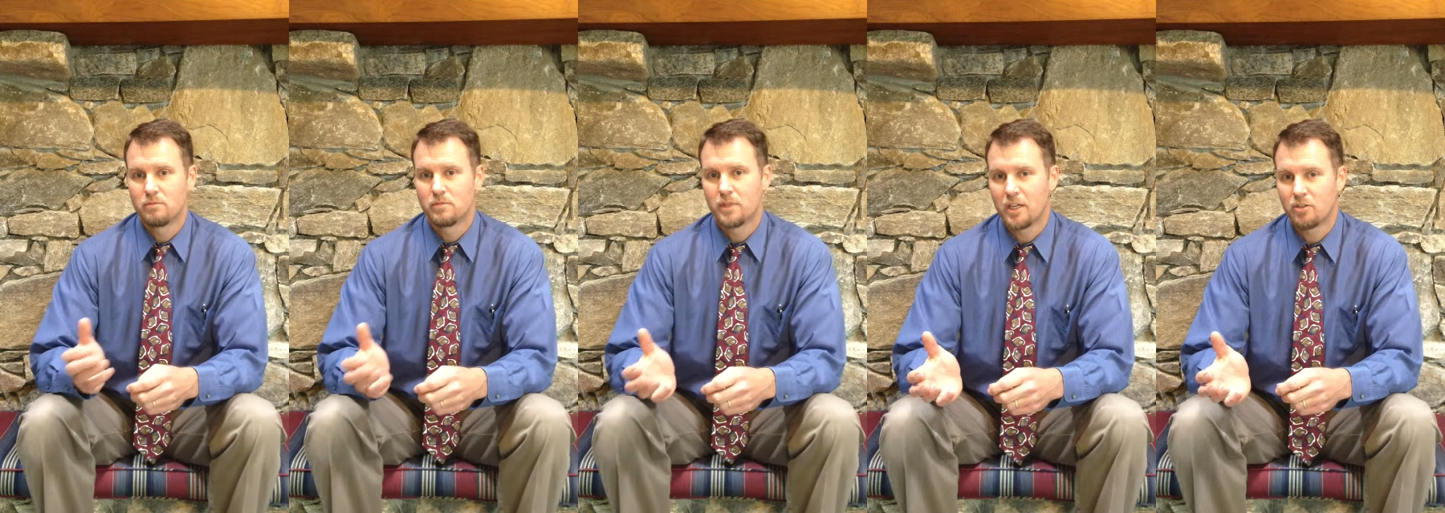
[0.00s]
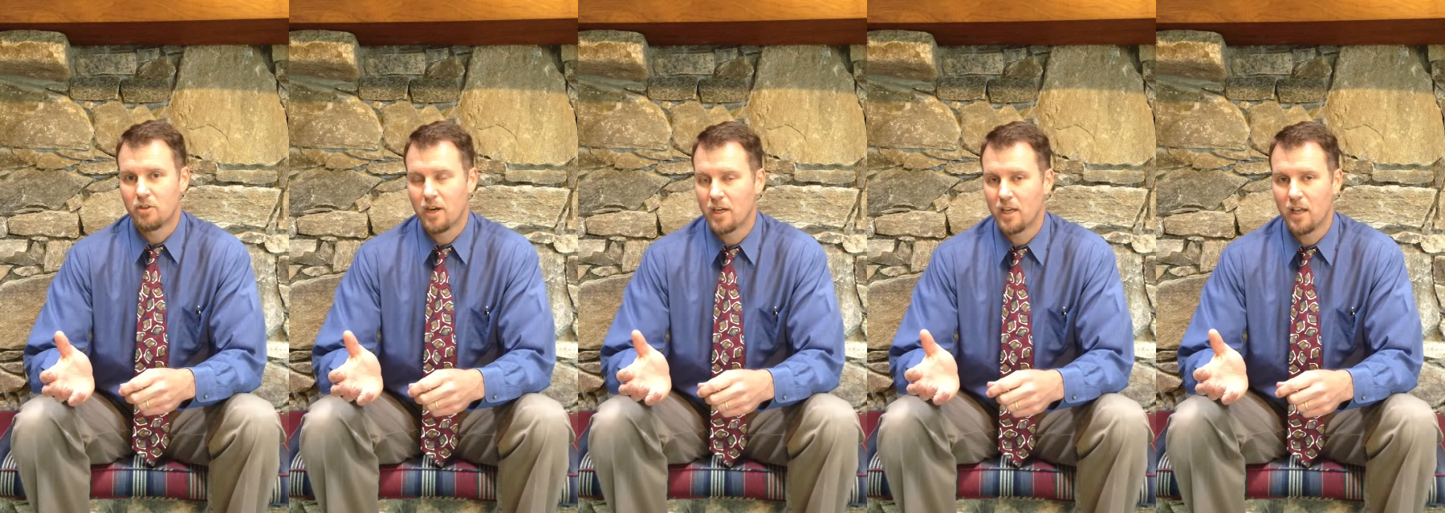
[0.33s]

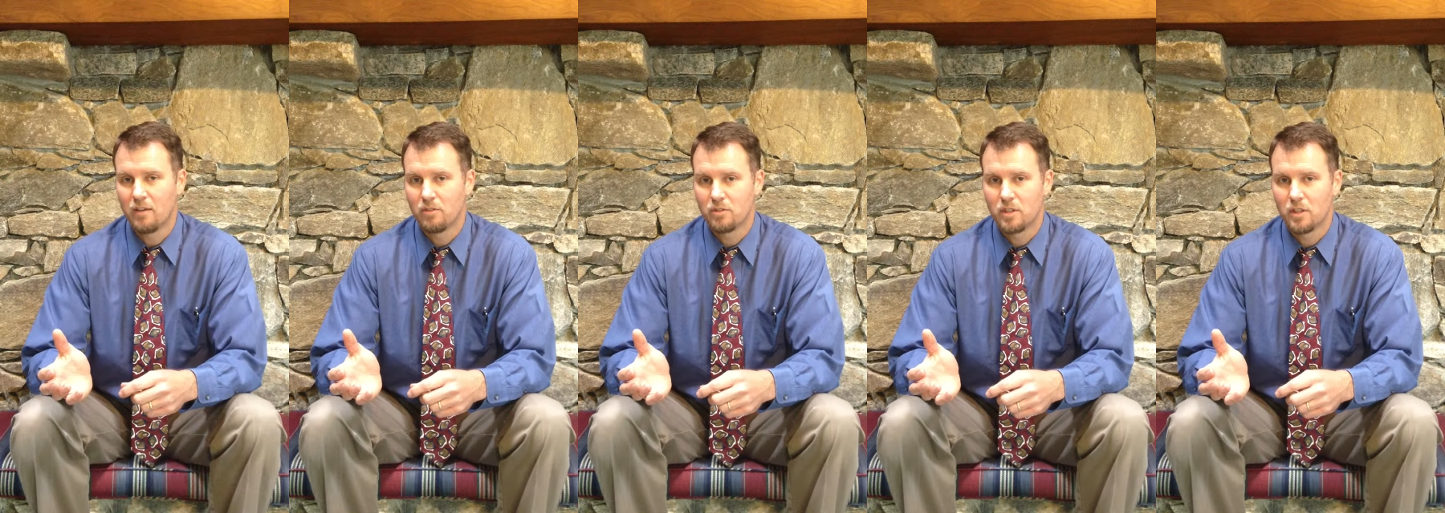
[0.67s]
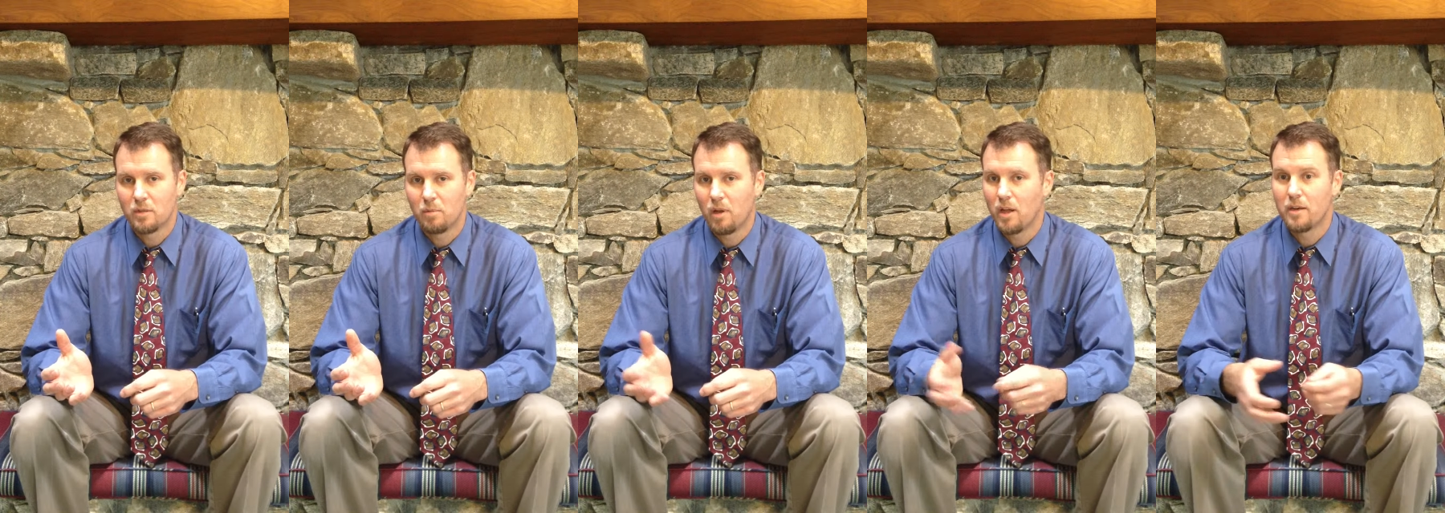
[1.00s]
nitrite levels in the
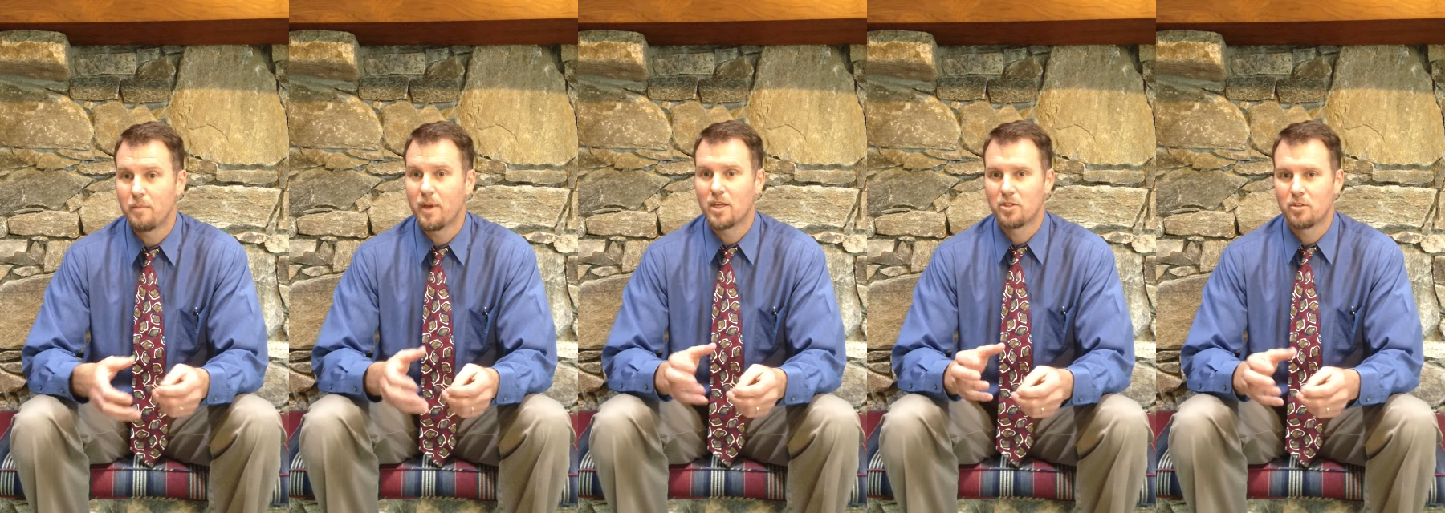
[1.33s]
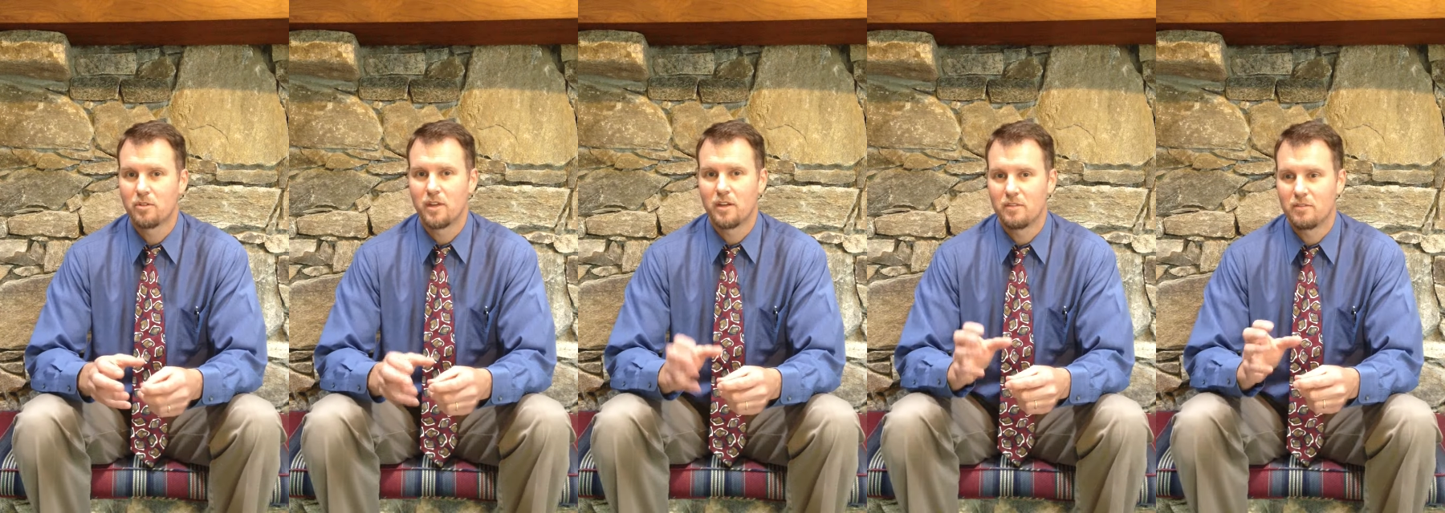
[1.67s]
blood to make sure
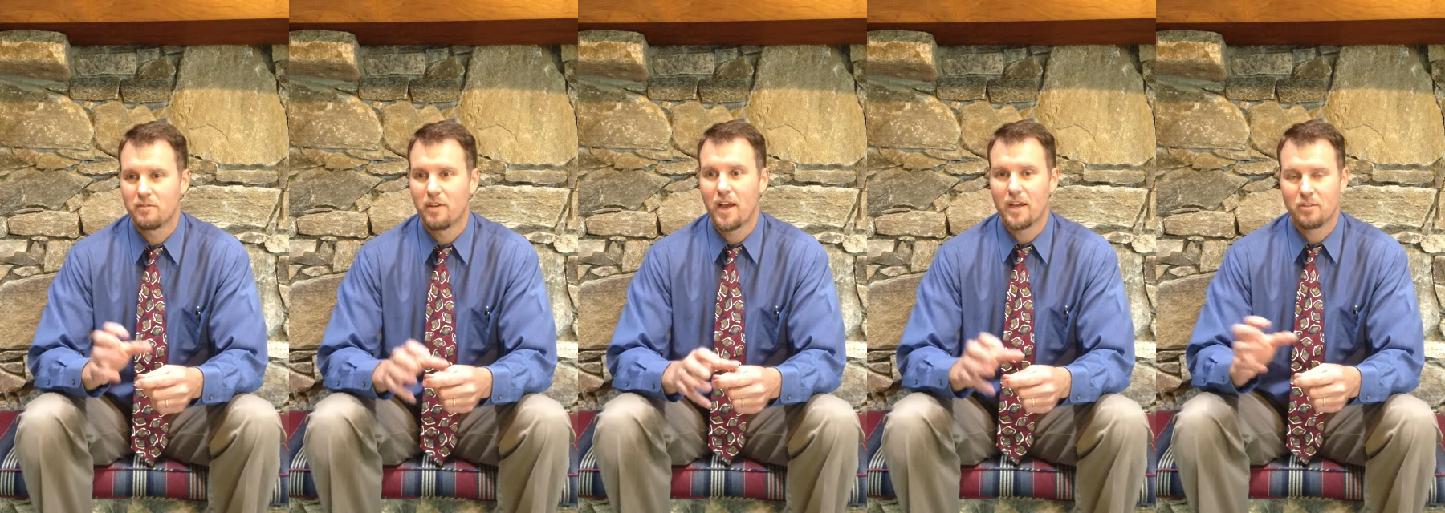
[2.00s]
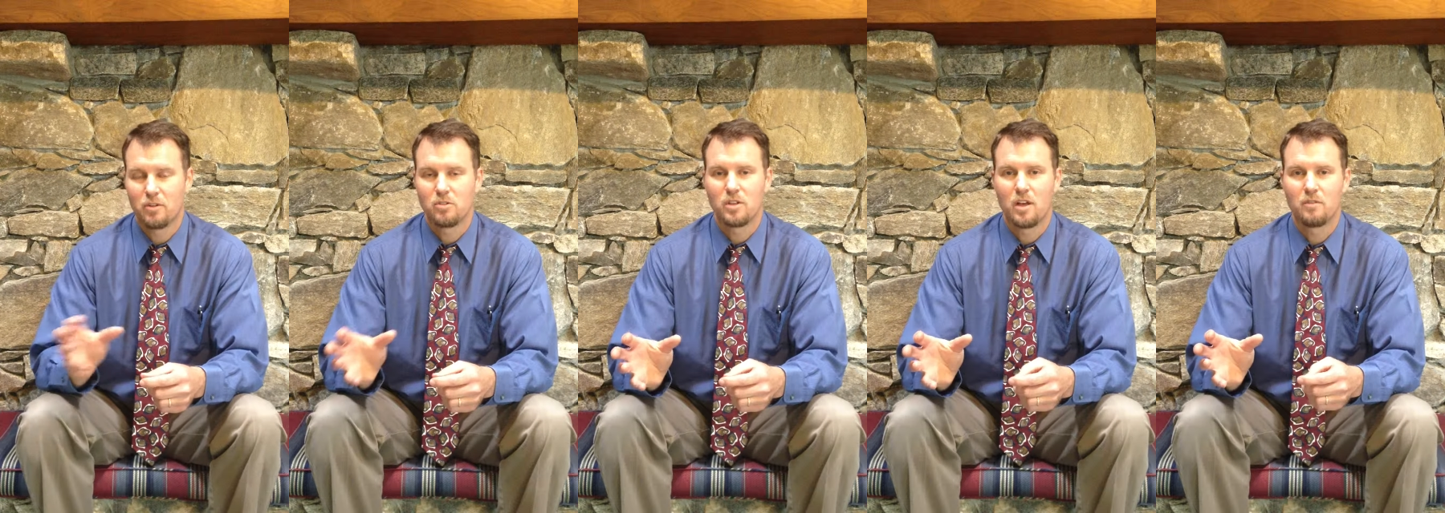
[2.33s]
that in fact
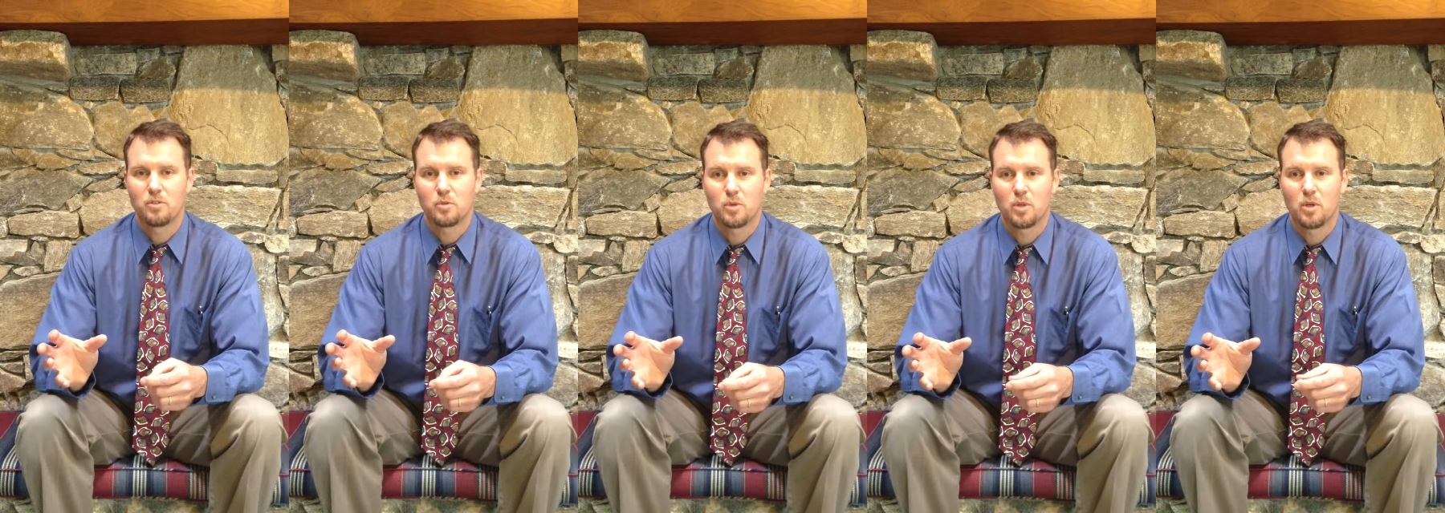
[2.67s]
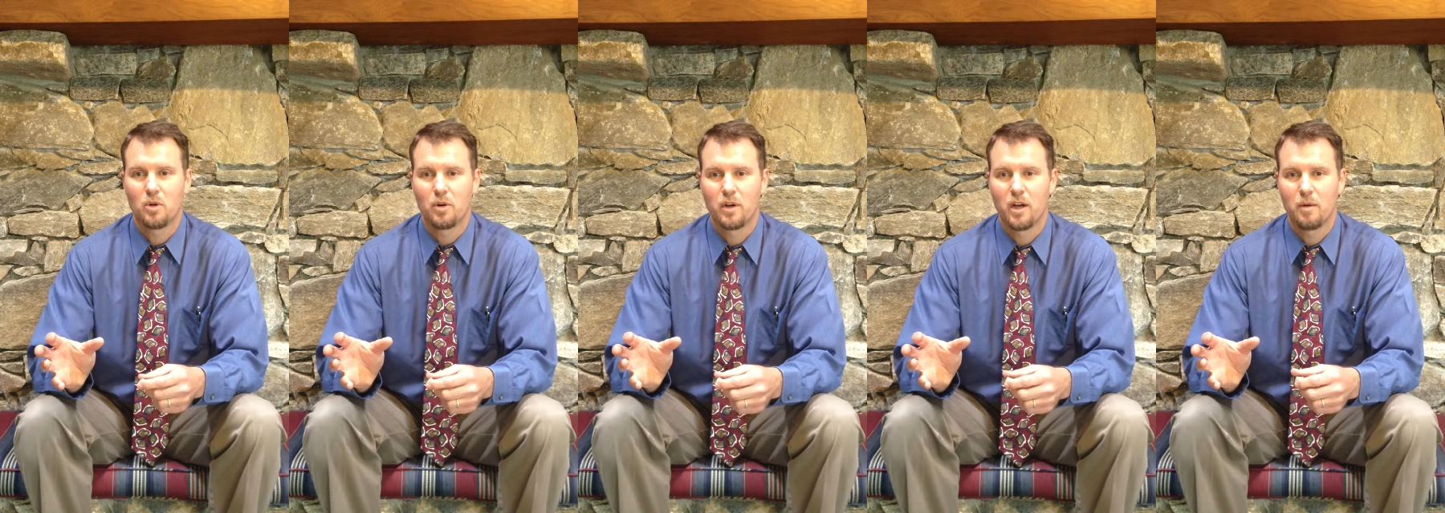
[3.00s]
those levels were
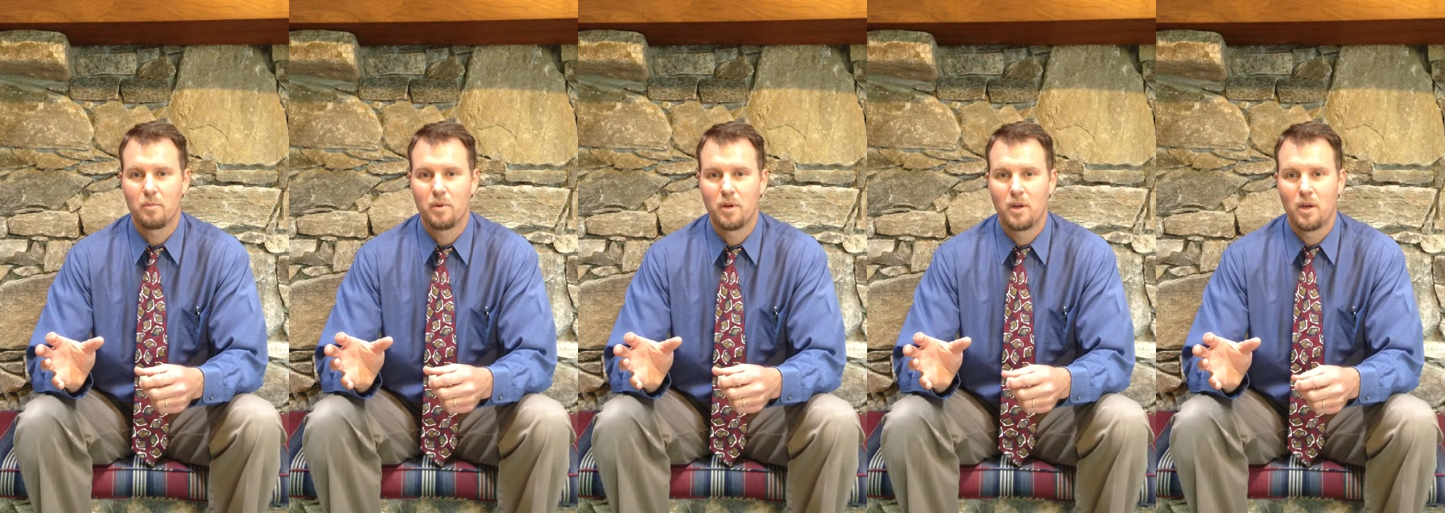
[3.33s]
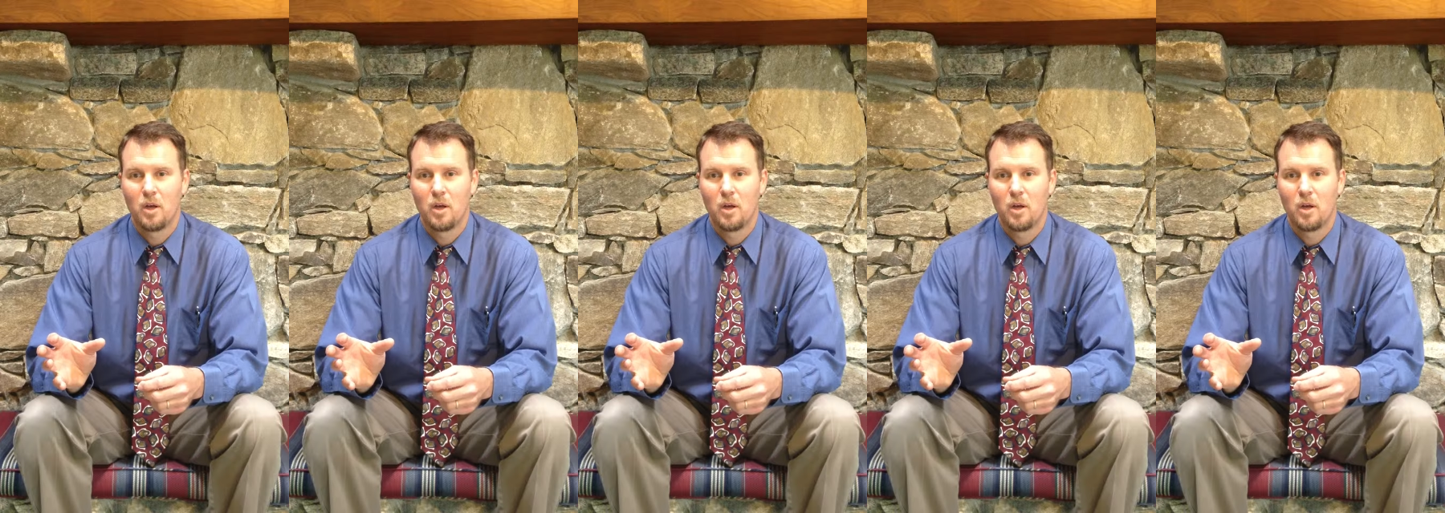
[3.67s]
going up,